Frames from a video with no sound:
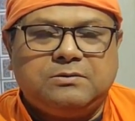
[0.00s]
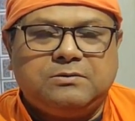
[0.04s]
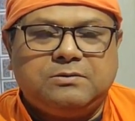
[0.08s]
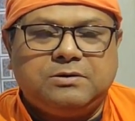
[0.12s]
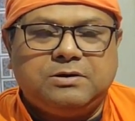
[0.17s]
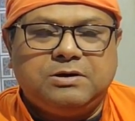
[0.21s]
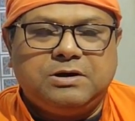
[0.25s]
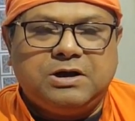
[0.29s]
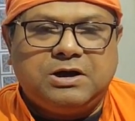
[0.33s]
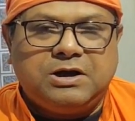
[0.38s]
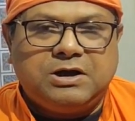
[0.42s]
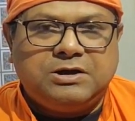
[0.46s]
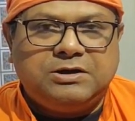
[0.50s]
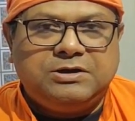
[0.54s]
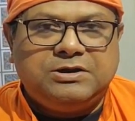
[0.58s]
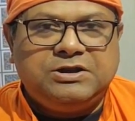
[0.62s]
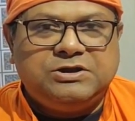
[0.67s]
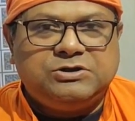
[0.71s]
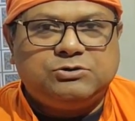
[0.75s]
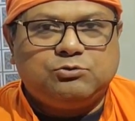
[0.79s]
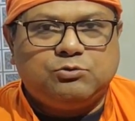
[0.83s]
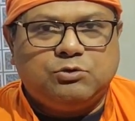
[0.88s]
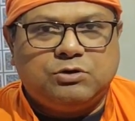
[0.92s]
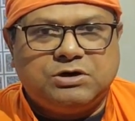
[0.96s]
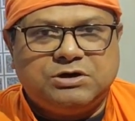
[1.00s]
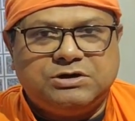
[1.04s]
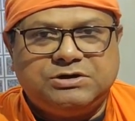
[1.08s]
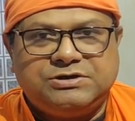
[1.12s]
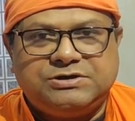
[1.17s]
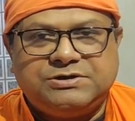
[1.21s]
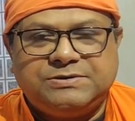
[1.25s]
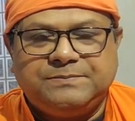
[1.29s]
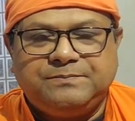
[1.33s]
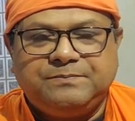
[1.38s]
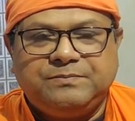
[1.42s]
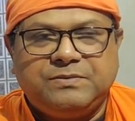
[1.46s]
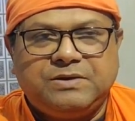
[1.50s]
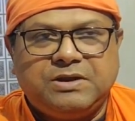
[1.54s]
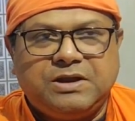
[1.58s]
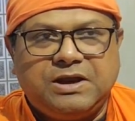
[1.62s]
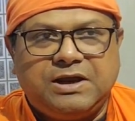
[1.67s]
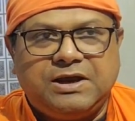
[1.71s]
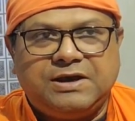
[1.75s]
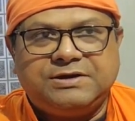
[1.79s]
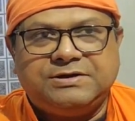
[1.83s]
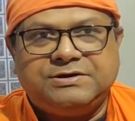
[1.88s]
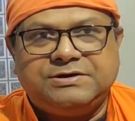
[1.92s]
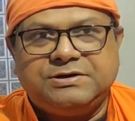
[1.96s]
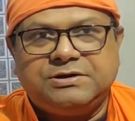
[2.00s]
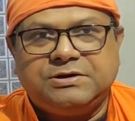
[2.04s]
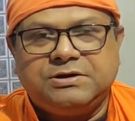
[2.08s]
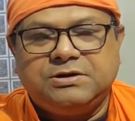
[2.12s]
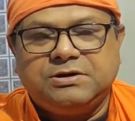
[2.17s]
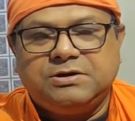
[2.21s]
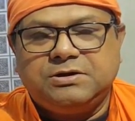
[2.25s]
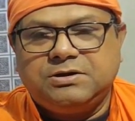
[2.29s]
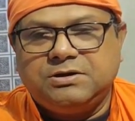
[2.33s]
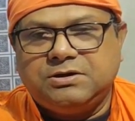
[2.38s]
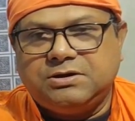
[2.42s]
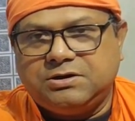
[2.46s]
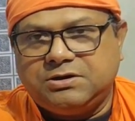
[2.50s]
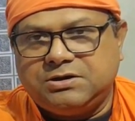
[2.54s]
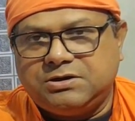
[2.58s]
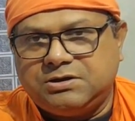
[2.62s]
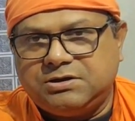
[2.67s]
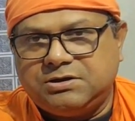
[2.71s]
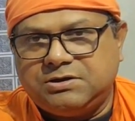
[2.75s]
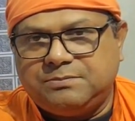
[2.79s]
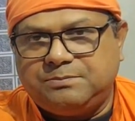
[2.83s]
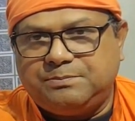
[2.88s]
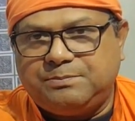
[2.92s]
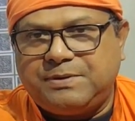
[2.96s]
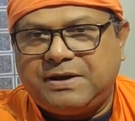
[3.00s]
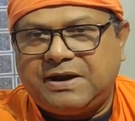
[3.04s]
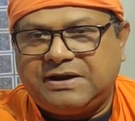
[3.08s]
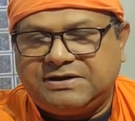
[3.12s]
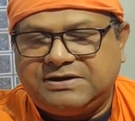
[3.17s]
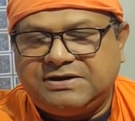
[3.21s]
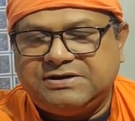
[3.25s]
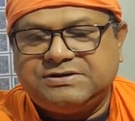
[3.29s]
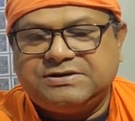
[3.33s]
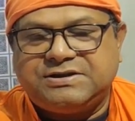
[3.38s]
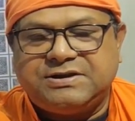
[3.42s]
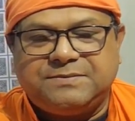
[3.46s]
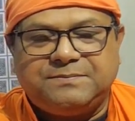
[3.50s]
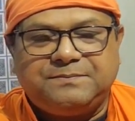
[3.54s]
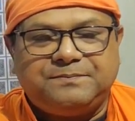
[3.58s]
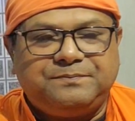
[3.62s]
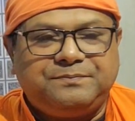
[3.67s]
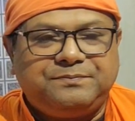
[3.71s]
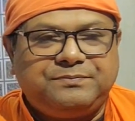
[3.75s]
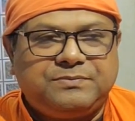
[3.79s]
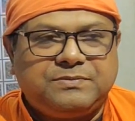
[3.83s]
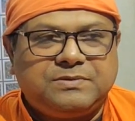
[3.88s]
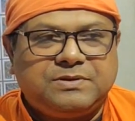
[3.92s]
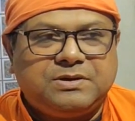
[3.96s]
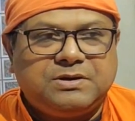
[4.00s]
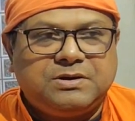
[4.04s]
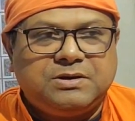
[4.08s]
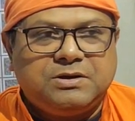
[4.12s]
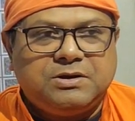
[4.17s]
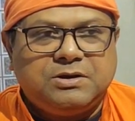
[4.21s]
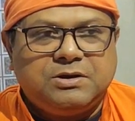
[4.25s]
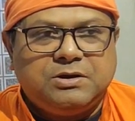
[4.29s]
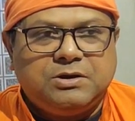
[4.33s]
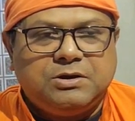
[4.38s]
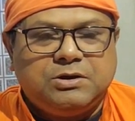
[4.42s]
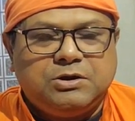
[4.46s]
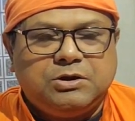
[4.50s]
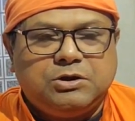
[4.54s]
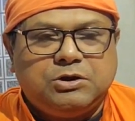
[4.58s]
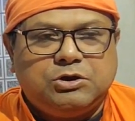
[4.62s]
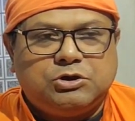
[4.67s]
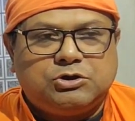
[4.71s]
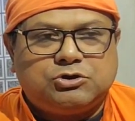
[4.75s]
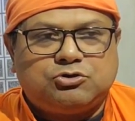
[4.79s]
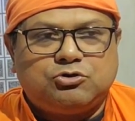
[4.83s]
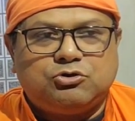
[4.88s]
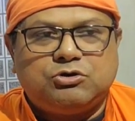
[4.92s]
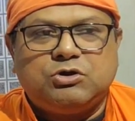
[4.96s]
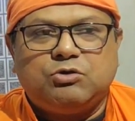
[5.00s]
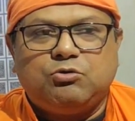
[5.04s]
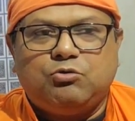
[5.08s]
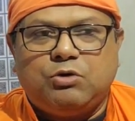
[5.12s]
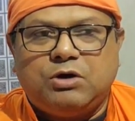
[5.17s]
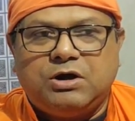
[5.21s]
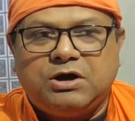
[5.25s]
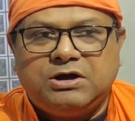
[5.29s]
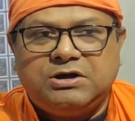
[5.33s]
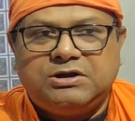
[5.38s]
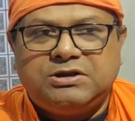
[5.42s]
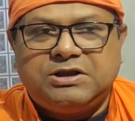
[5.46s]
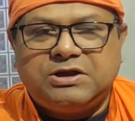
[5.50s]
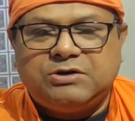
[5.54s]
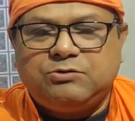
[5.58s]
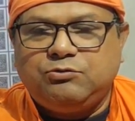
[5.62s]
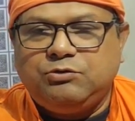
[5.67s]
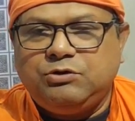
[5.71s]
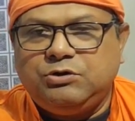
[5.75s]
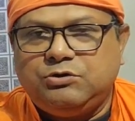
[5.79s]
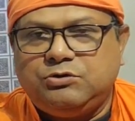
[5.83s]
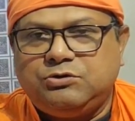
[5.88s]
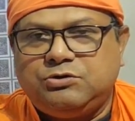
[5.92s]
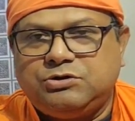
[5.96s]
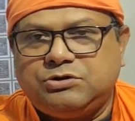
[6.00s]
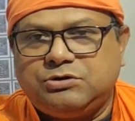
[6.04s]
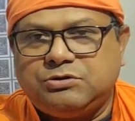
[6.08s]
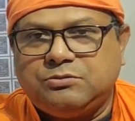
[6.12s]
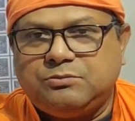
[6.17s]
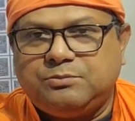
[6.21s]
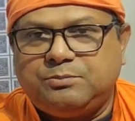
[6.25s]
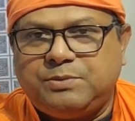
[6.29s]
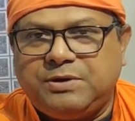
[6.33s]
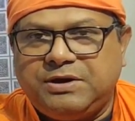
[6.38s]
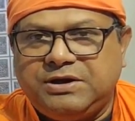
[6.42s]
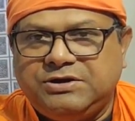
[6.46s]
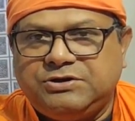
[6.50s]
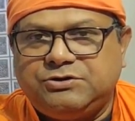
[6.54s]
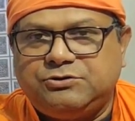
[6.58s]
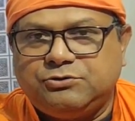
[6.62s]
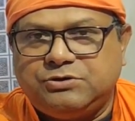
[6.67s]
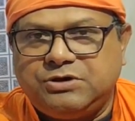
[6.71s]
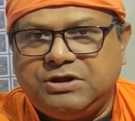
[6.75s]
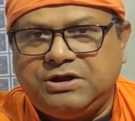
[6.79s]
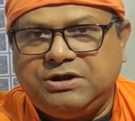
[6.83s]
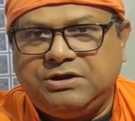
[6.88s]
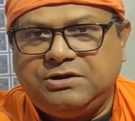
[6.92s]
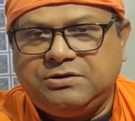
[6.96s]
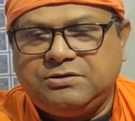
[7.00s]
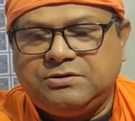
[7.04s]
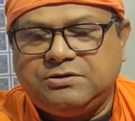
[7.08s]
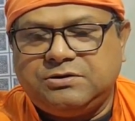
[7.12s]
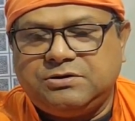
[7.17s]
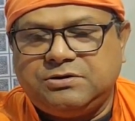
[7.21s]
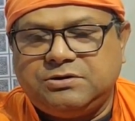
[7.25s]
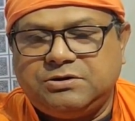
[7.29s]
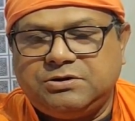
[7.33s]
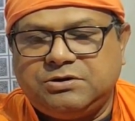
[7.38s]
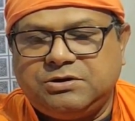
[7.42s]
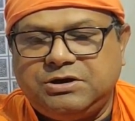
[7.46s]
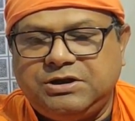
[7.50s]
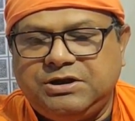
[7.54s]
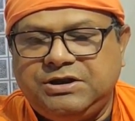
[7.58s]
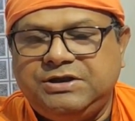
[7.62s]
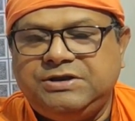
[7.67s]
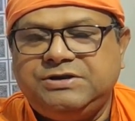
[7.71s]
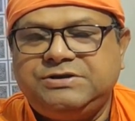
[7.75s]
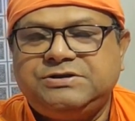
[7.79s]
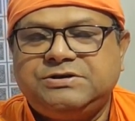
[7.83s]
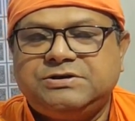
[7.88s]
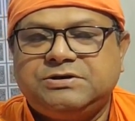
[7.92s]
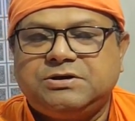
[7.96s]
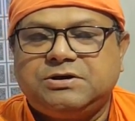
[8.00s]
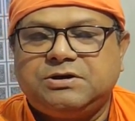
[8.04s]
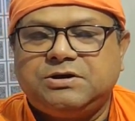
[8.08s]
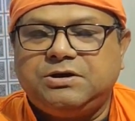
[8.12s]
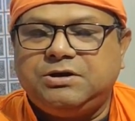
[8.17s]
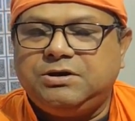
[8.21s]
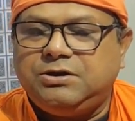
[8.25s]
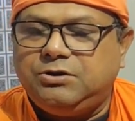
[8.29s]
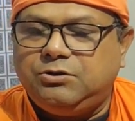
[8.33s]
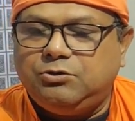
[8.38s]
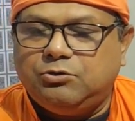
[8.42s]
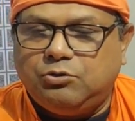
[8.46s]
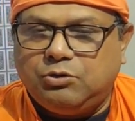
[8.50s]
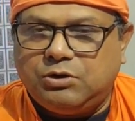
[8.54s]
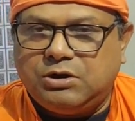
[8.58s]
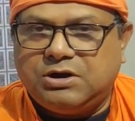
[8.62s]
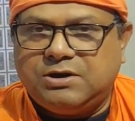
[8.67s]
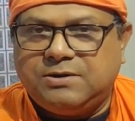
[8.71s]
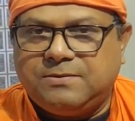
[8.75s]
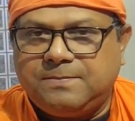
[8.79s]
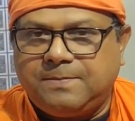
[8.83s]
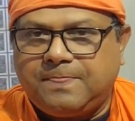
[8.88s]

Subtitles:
learn these words and practice them. So the word that we would bring today is yoga.